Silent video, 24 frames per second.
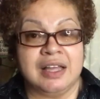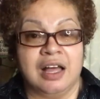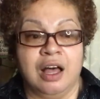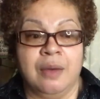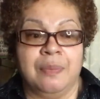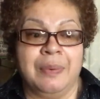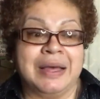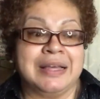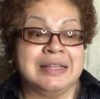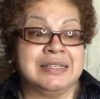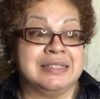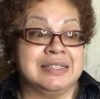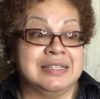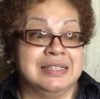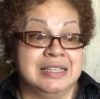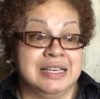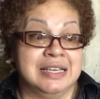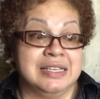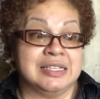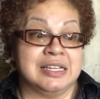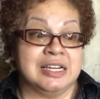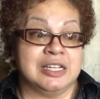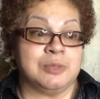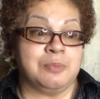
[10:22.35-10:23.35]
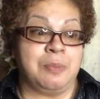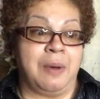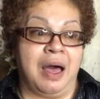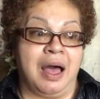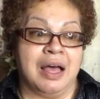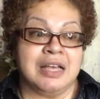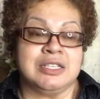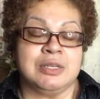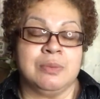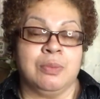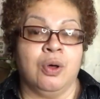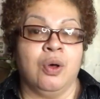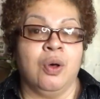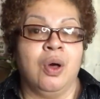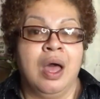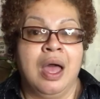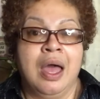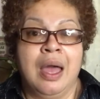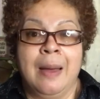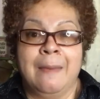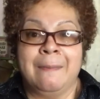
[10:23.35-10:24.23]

up as decent as possible,